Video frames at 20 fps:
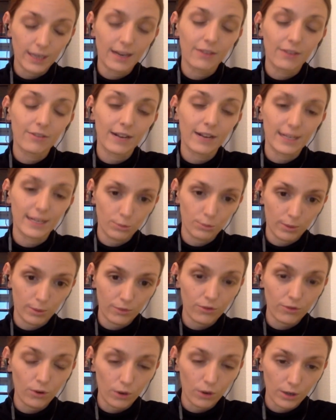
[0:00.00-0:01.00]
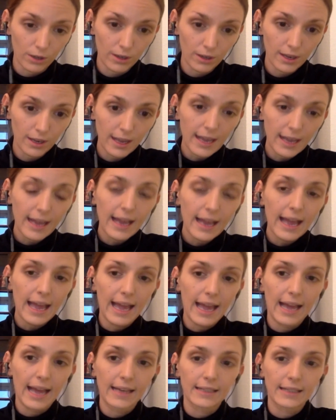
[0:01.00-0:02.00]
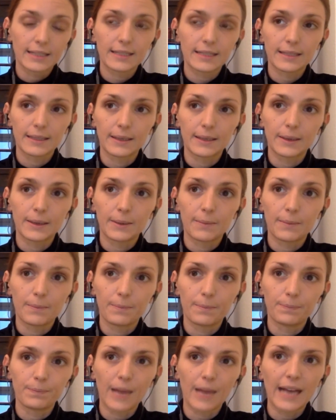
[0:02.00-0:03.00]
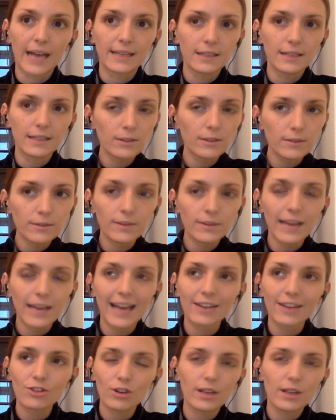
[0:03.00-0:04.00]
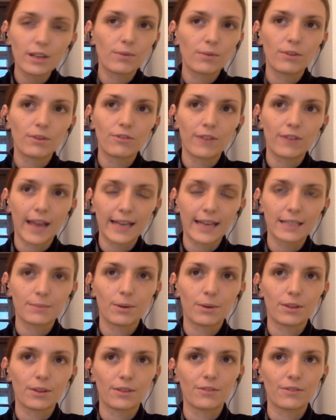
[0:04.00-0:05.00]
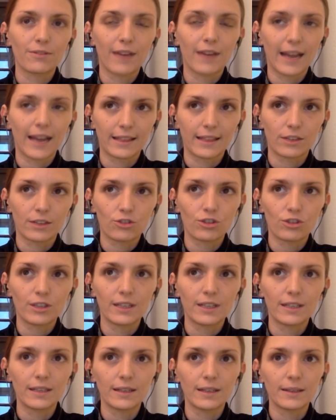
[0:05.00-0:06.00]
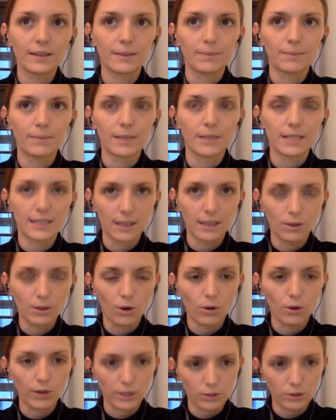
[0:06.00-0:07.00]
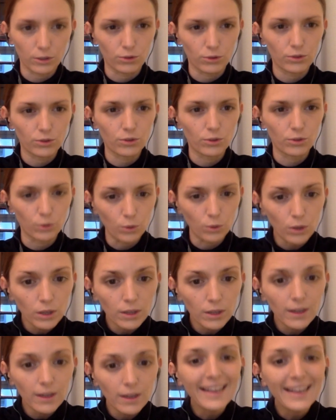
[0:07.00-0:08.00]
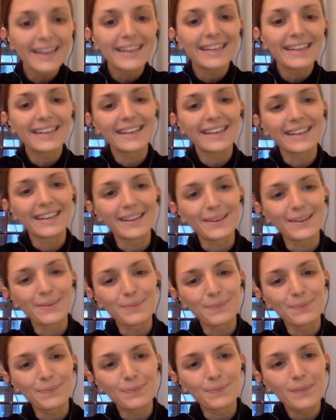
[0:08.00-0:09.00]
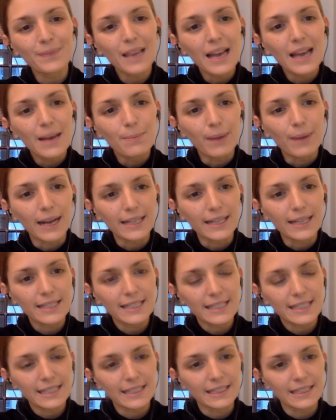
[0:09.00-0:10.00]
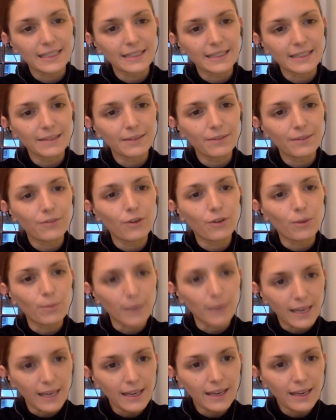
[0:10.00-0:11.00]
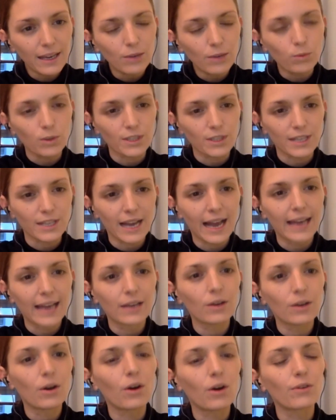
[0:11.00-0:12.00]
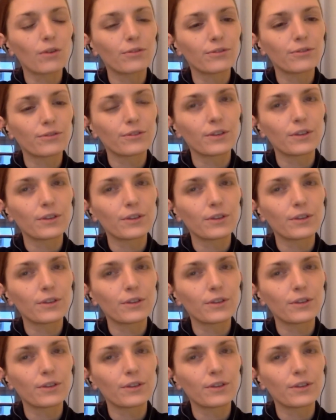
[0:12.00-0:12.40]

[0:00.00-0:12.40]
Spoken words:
Faso before. And I didn't actually reflect about the fact that she is still going to school, but for me it was kind of